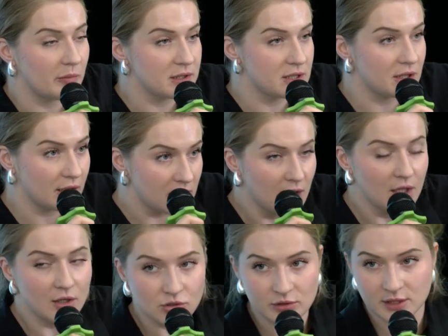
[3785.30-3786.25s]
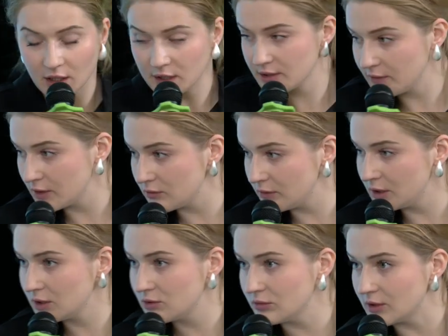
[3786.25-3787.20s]
so certain guidelines for it. Okay,
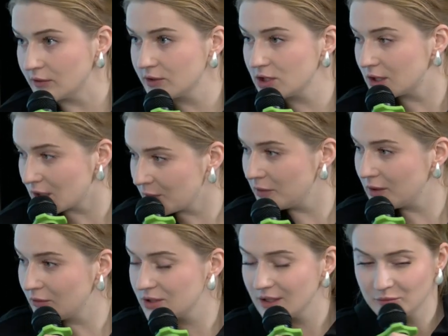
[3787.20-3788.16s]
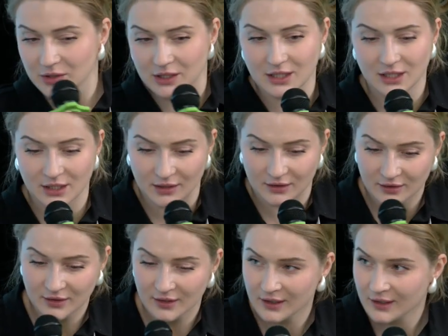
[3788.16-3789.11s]
we need to know what to ask
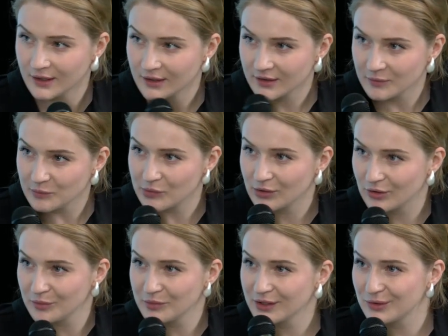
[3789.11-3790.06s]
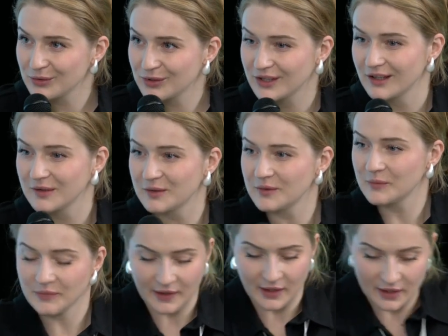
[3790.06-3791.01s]
volunteers for. Audiometrics,
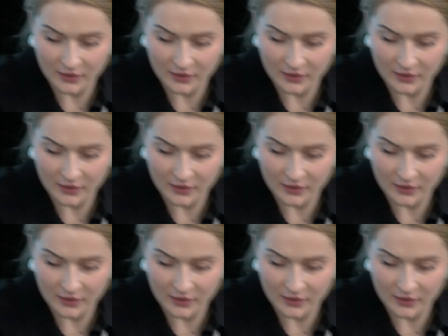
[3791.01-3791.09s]
comment.